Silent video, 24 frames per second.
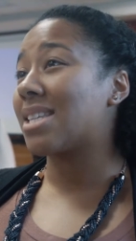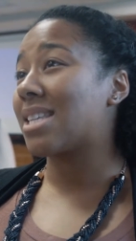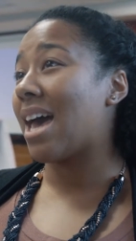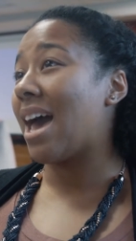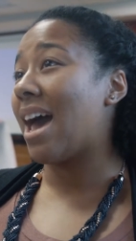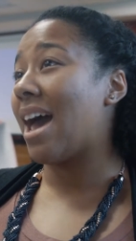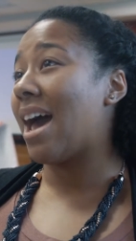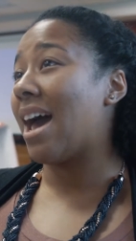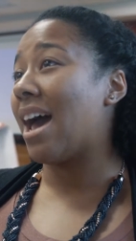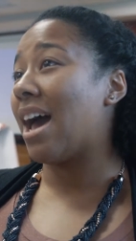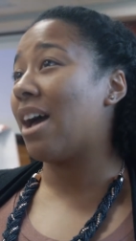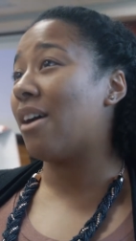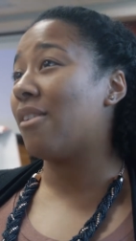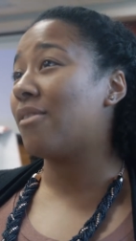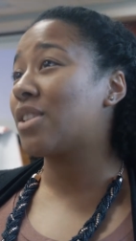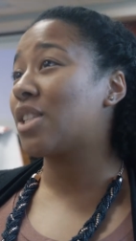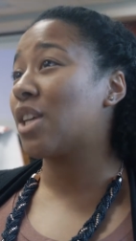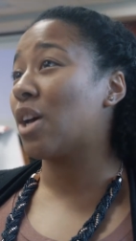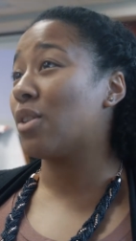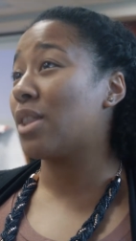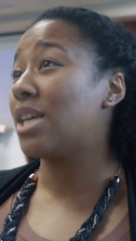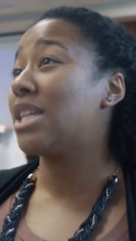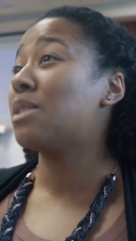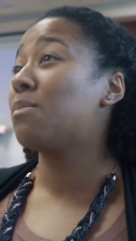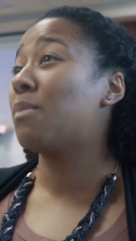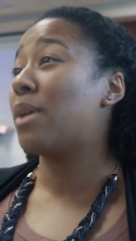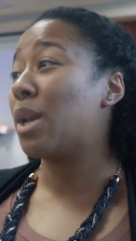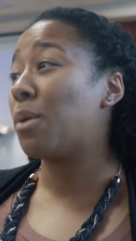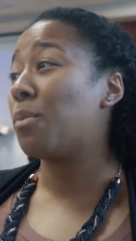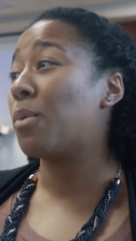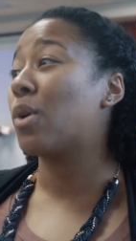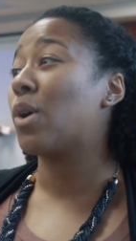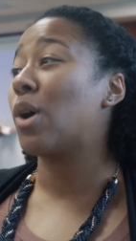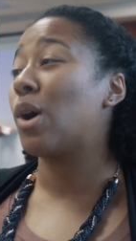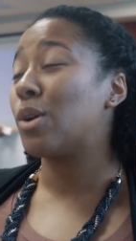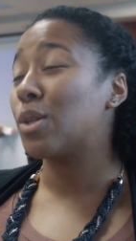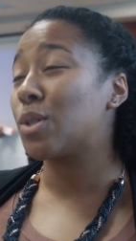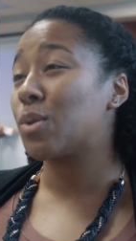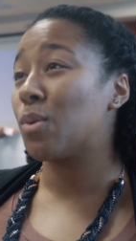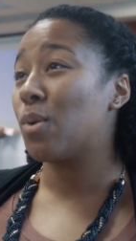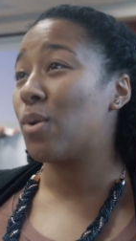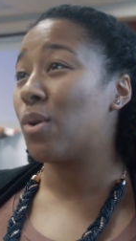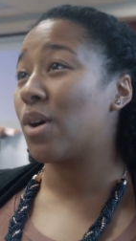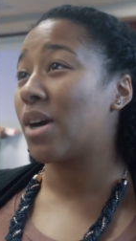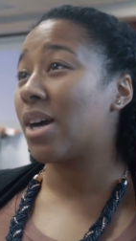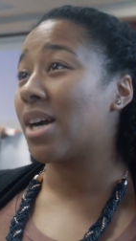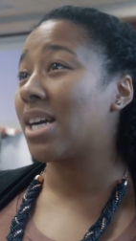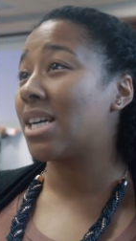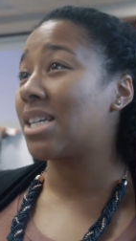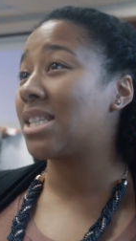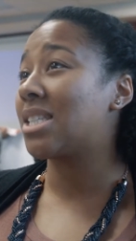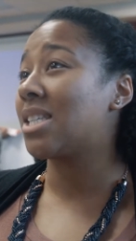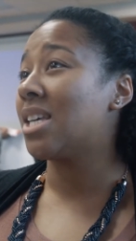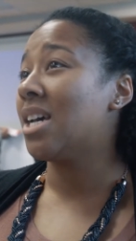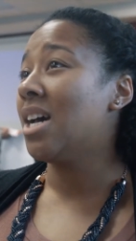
have. So this money will go towards